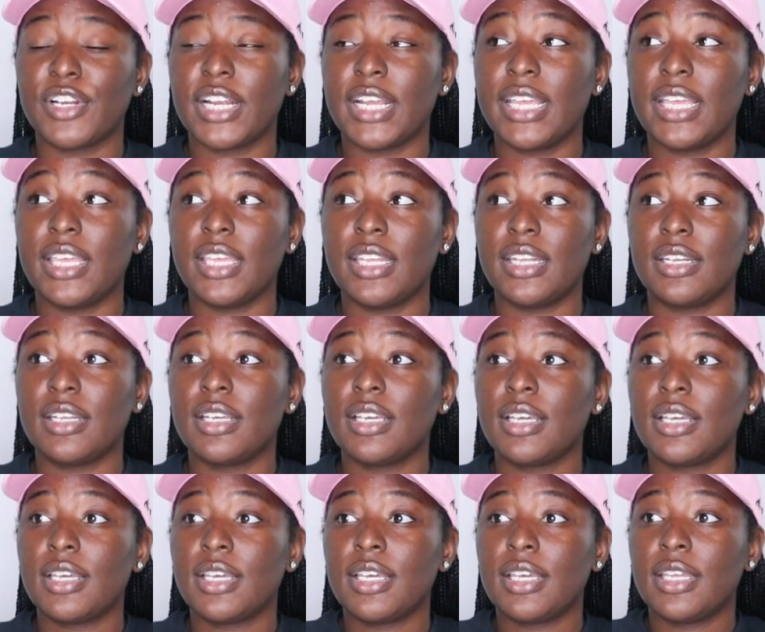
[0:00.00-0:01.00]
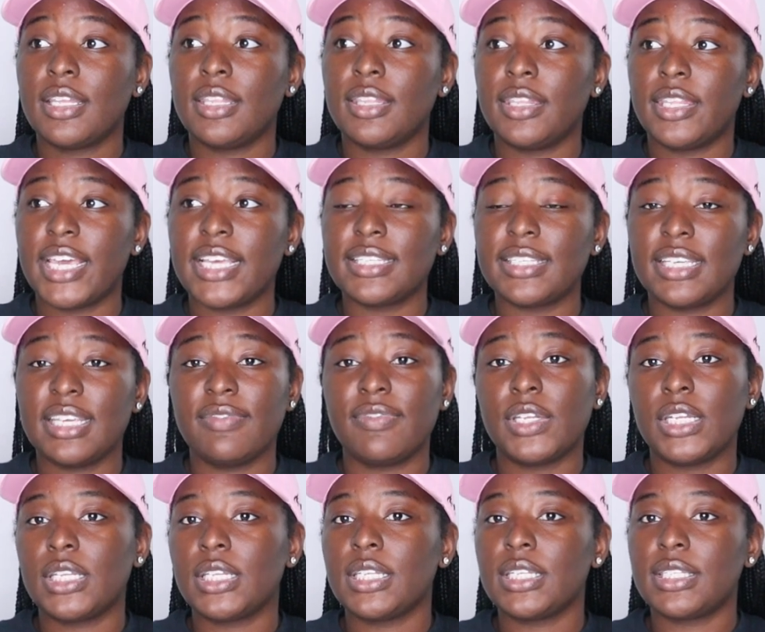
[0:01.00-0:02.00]
And that's
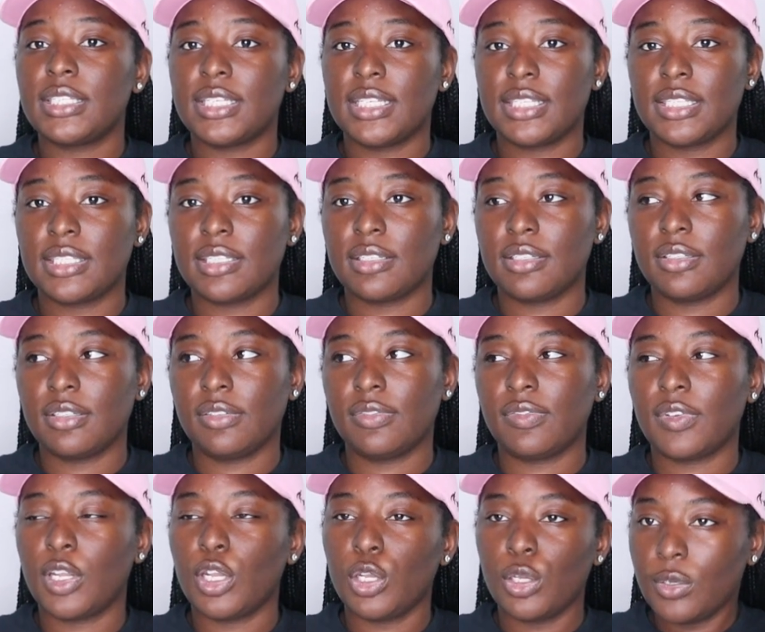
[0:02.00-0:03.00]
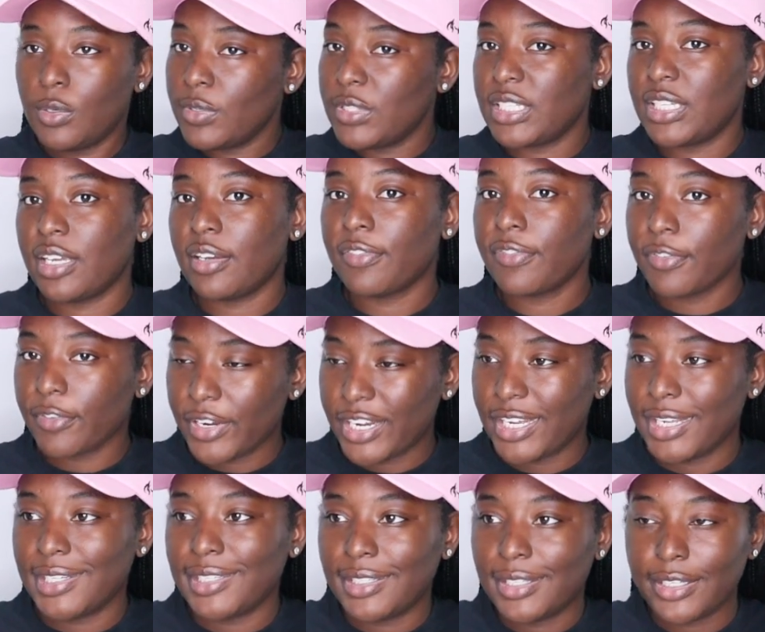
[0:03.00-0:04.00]
even in the sense of losing a friend,